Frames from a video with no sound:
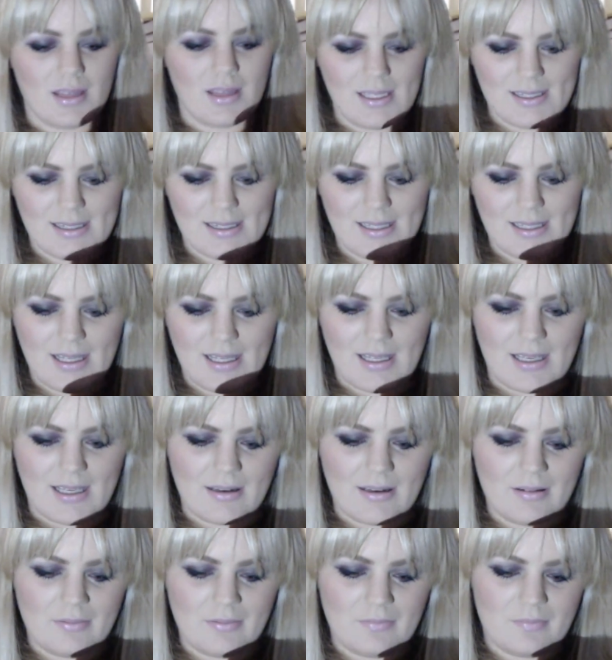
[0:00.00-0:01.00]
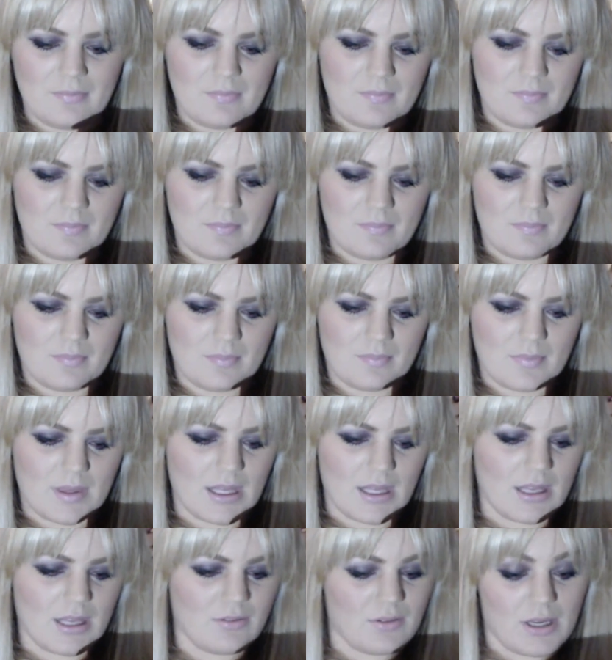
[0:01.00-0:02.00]
this here,
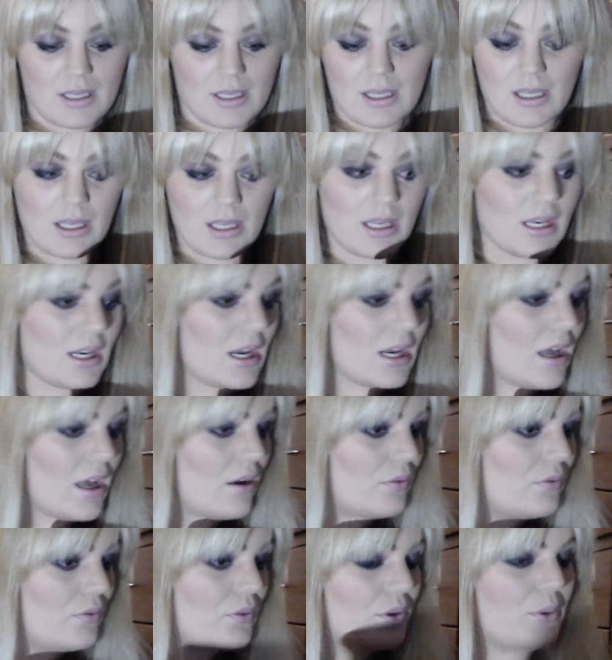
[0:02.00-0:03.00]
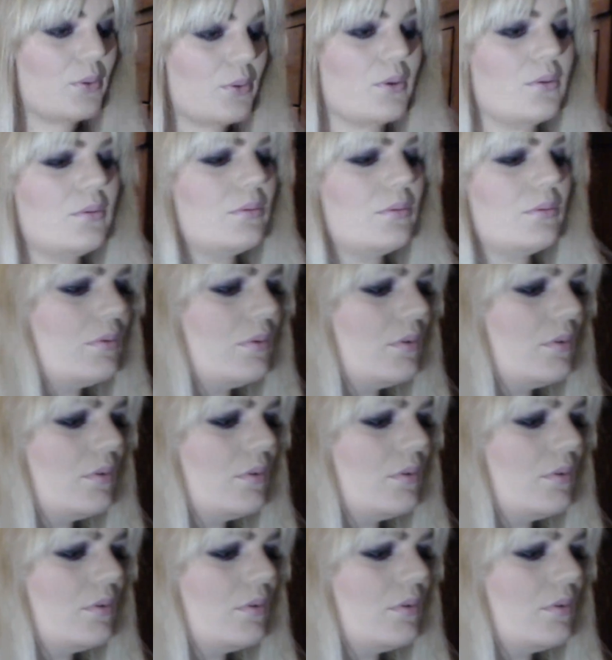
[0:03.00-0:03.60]
if I can get it out for you all,